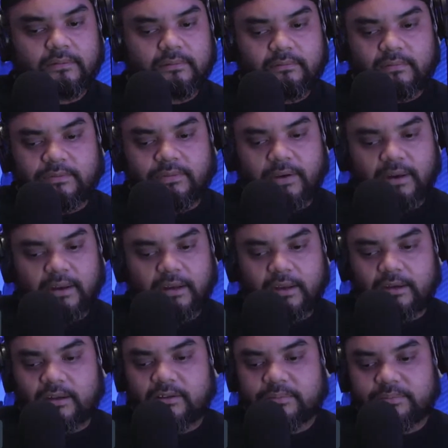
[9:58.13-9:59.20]
if I didn't
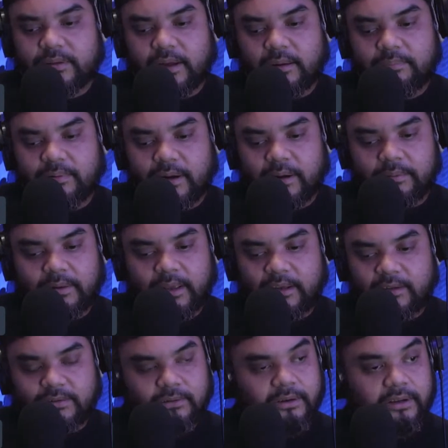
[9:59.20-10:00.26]
get disciplined, I'd probably
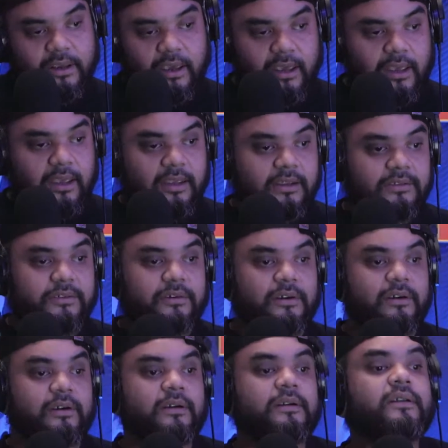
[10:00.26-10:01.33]
like joining gangs
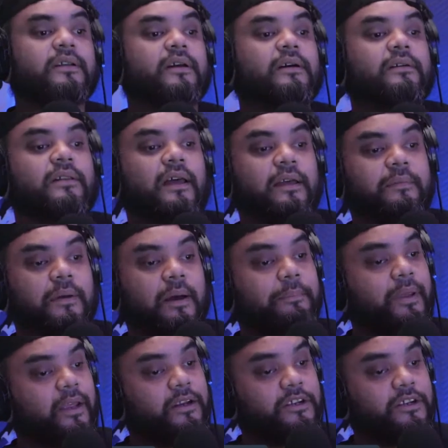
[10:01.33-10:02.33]
or like I'll be in